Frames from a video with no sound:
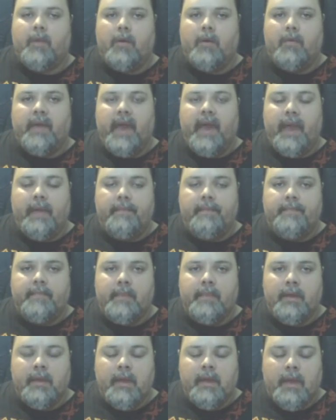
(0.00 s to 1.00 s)
Okay,
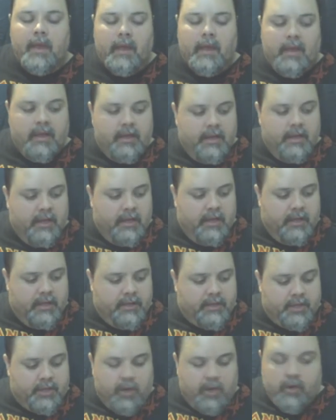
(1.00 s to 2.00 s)

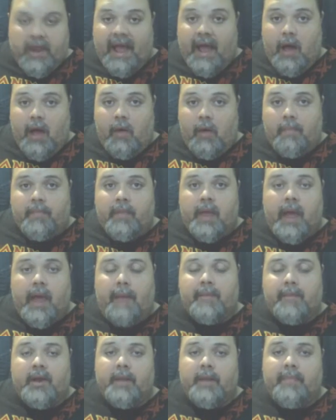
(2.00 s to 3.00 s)
so now
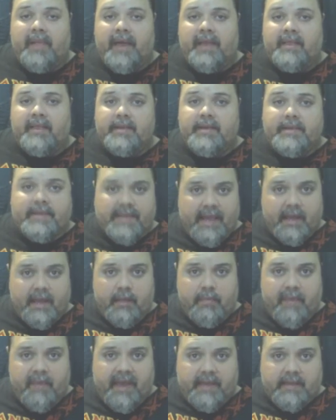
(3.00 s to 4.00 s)
I'm gonna play the
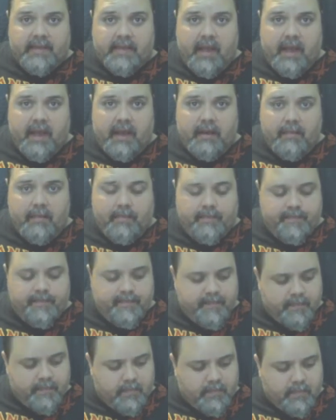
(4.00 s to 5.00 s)
second bass line,
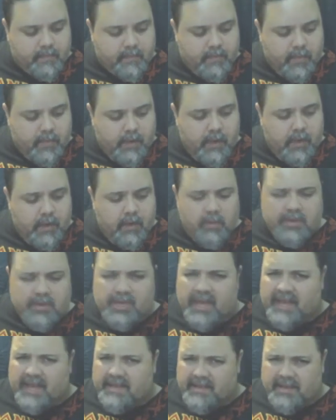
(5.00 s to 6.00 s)
which
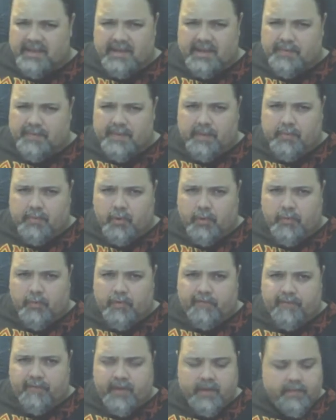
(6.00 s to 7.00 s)
has a little bit more
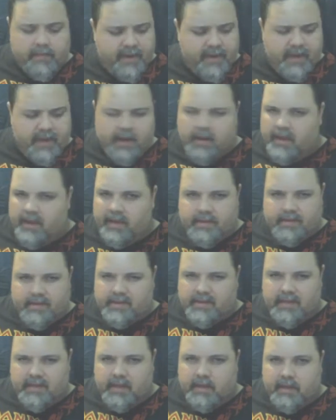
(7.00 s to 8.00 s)
movement, but it's
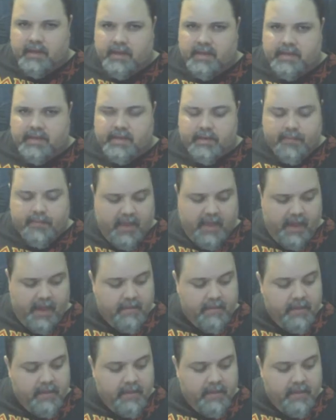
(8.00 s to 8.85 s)
still easy to play.